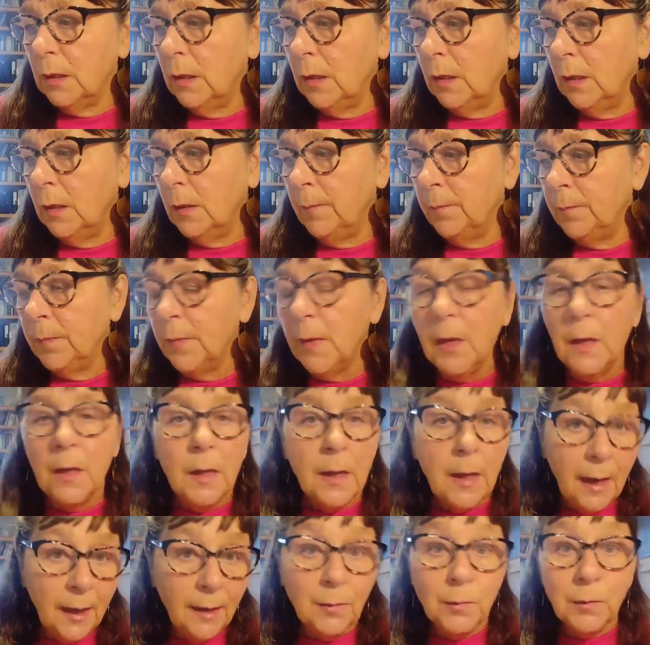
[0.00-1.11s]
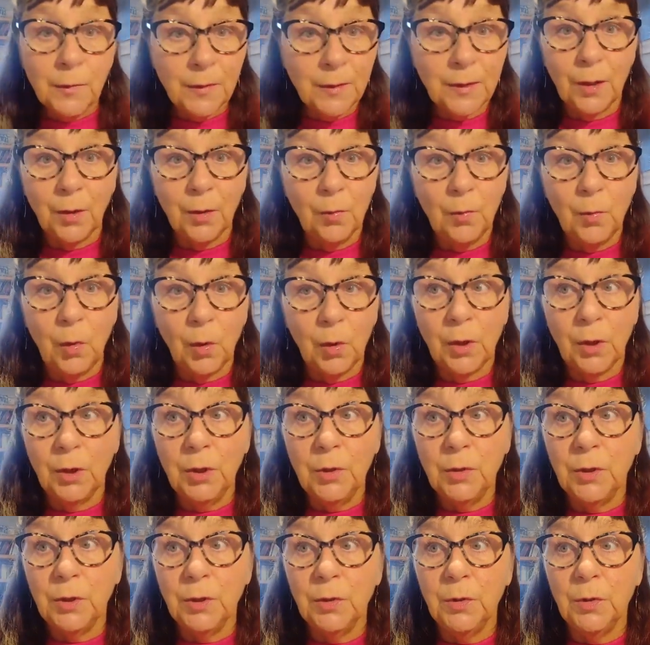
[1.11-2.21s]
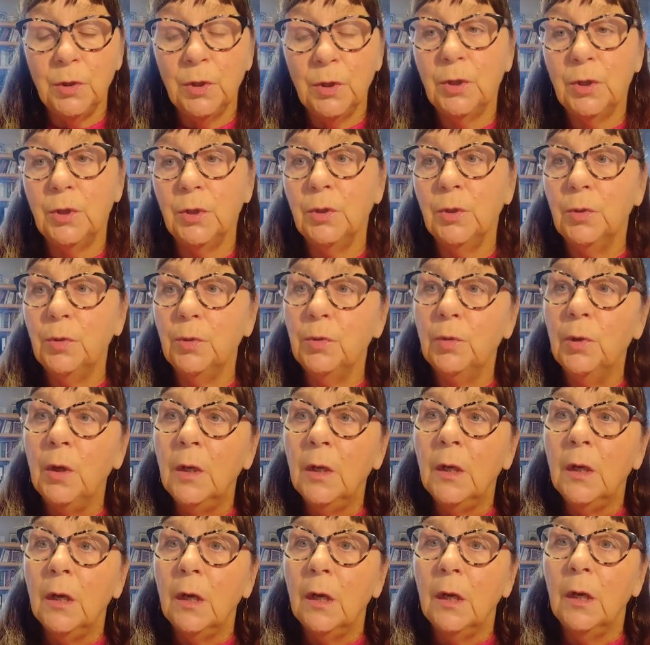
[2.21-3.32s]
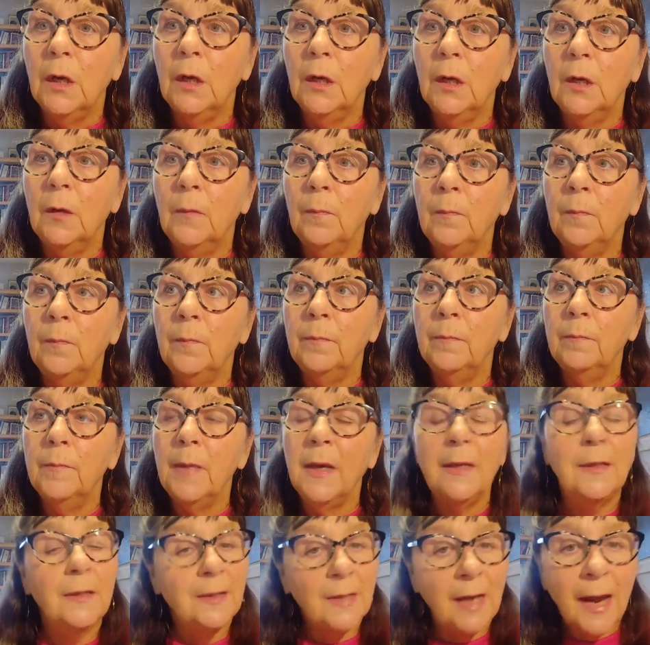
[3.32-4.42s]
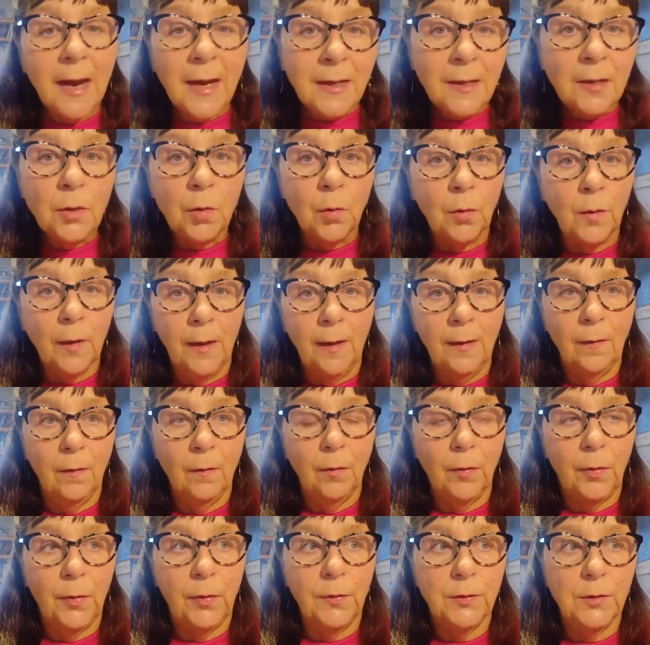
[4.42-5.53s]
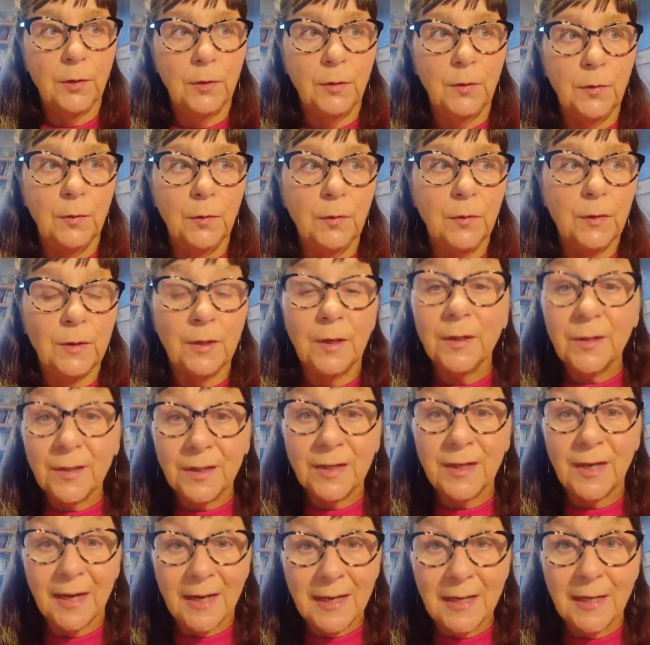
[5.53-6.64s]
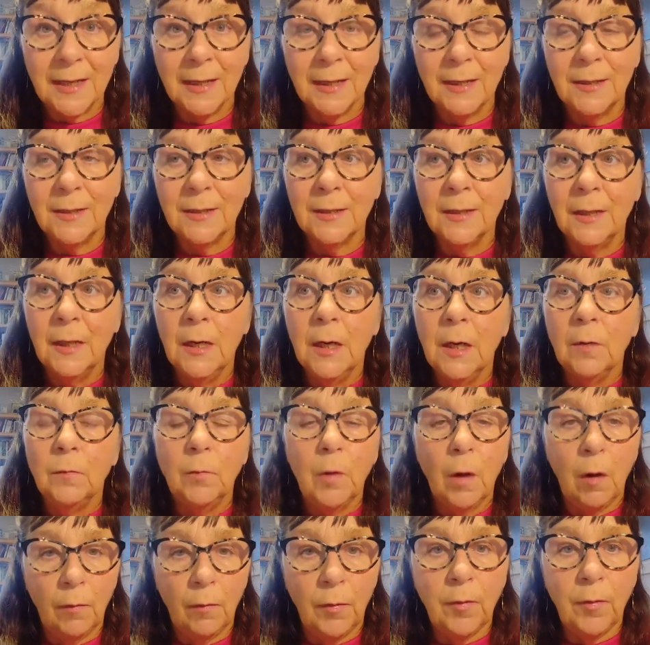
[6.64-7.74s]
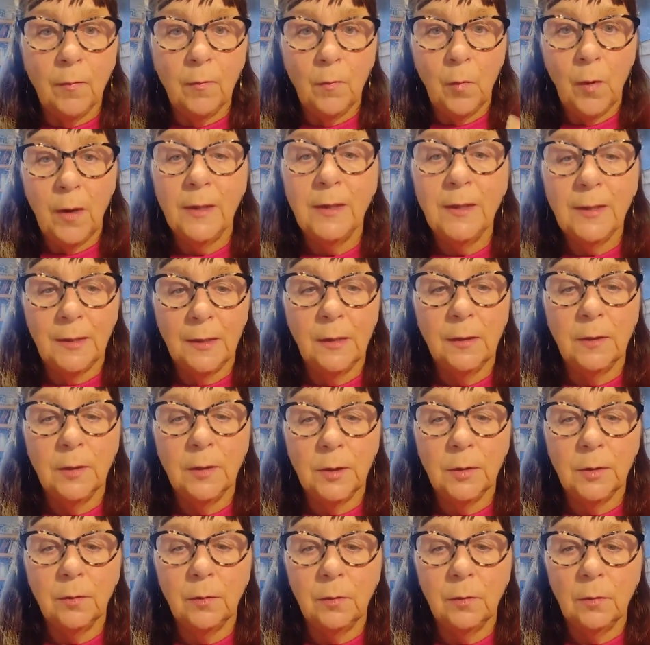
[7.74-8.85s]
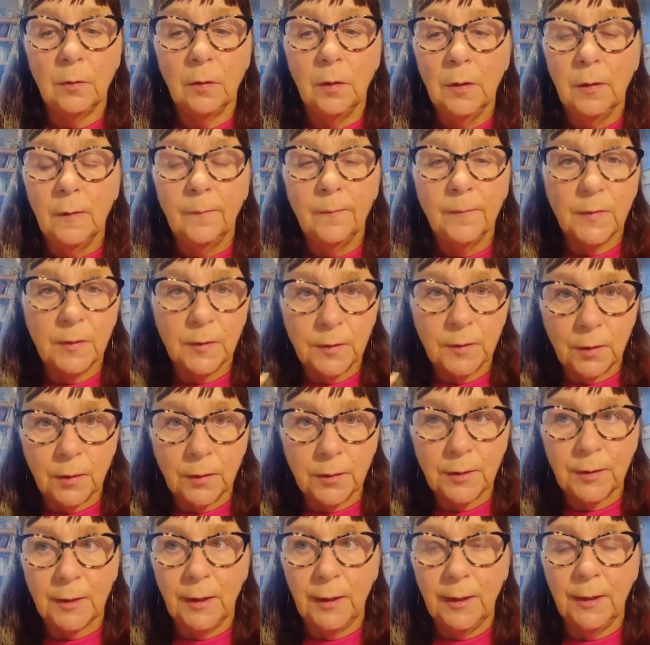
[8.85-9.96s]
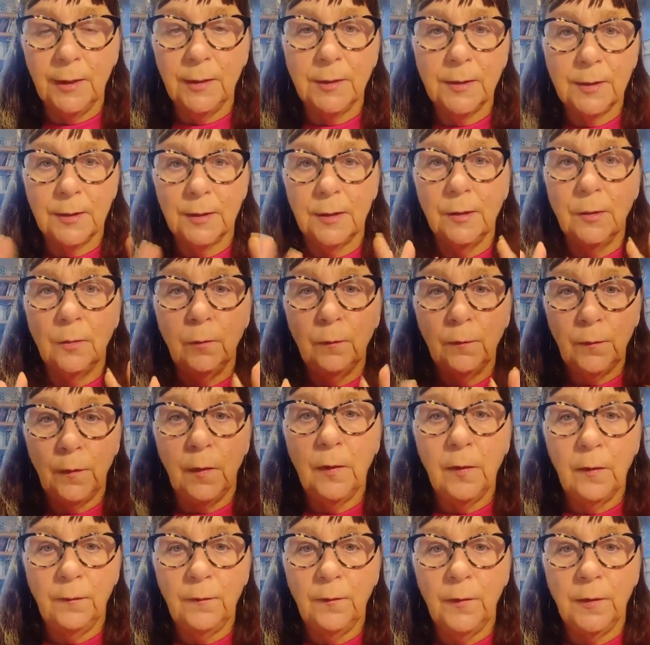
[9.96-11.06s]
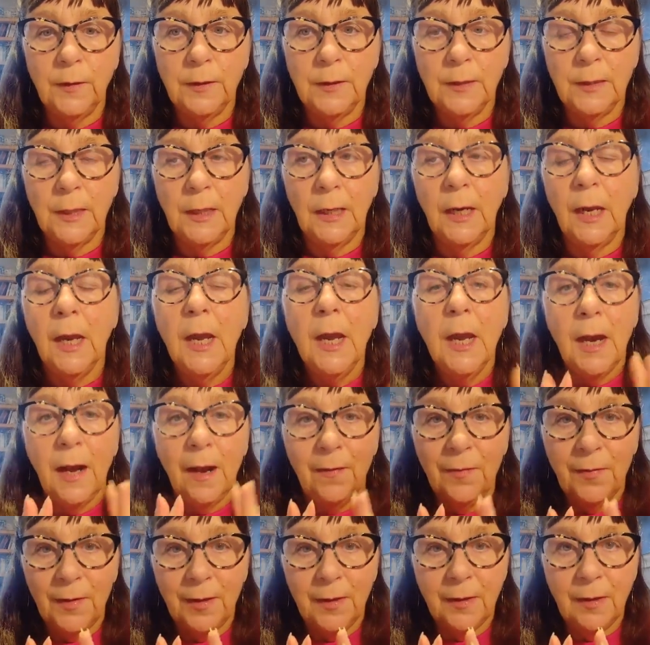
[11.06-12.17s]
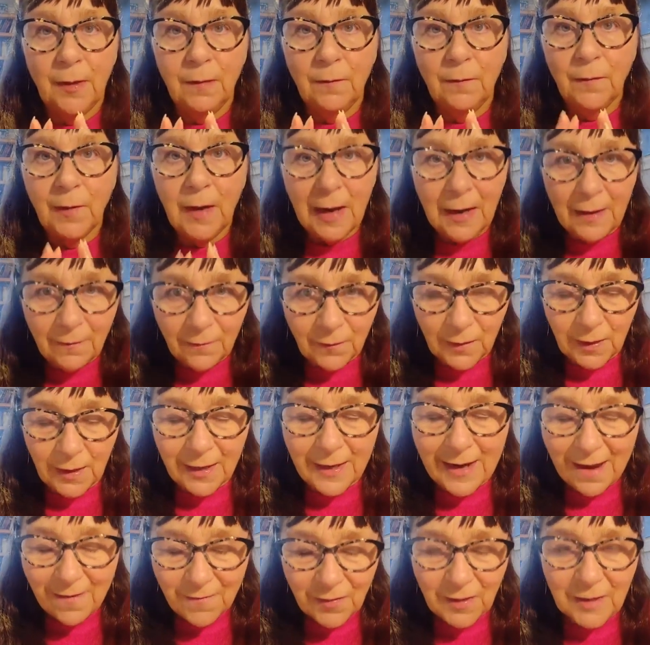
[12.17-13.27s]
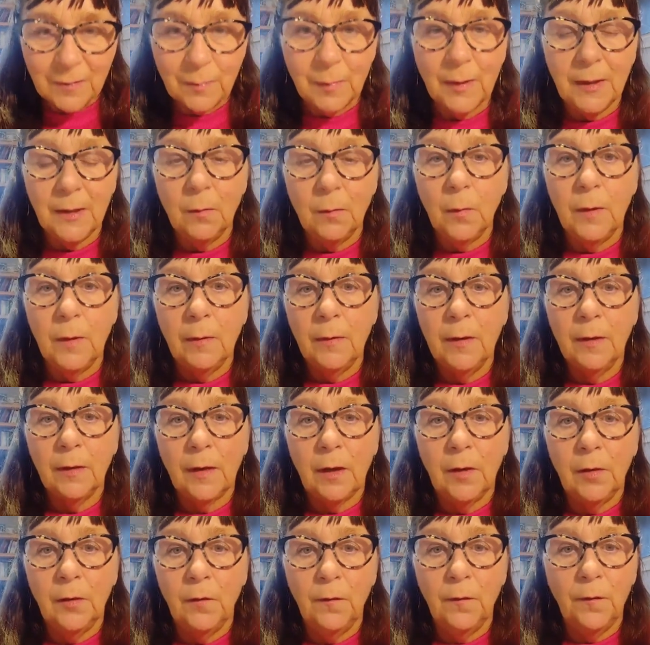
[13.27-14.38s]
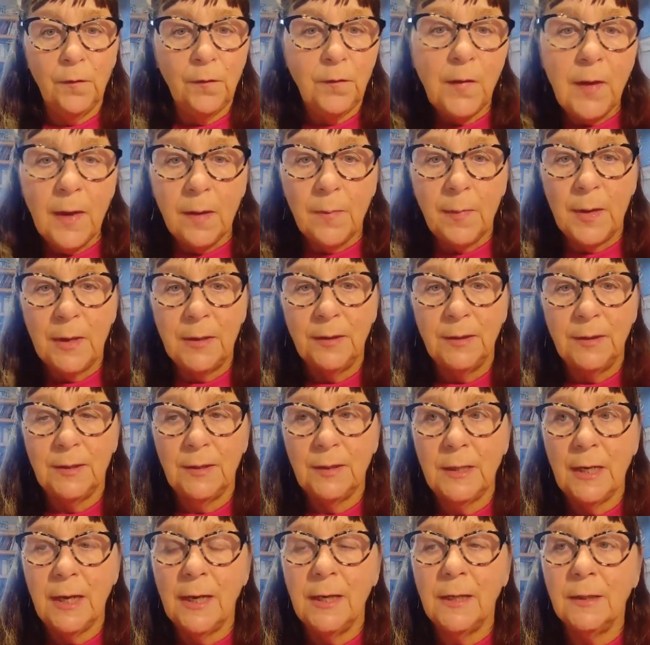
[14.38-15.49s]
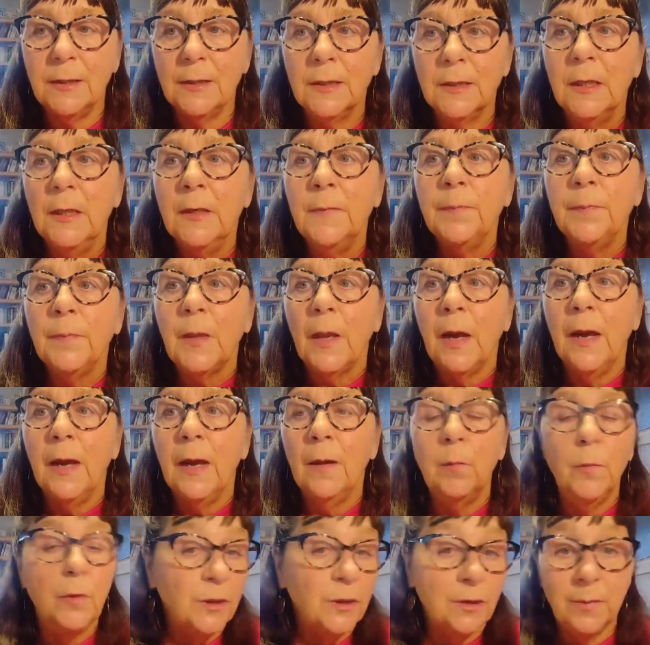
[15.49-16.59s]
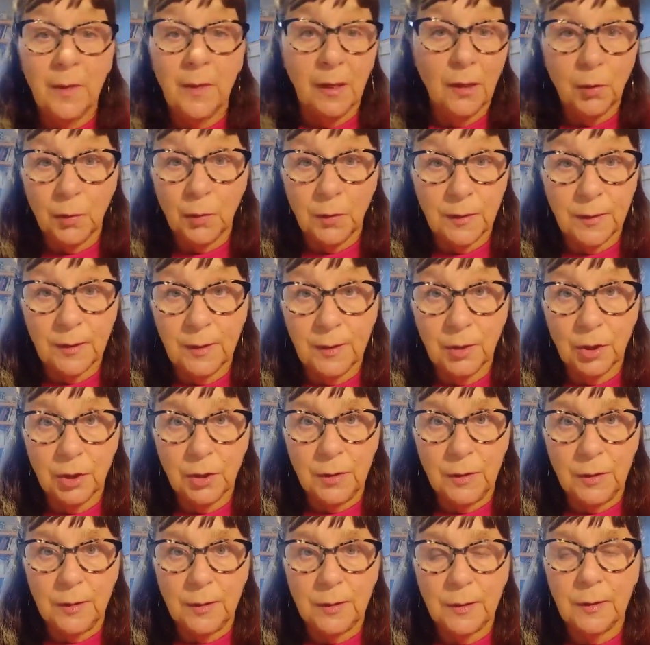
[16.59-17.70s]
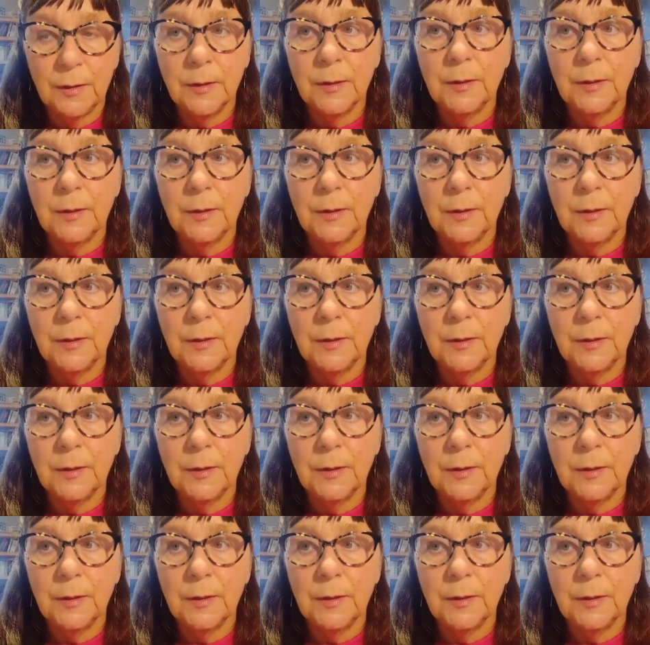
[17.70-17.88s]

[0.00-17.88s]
And also, what can you do to maintain your health, to sustain it, rather than waiting until disaster hits and you're firefighting, and then inevitably we're in a kind of fear-based state and we don't make good decisions.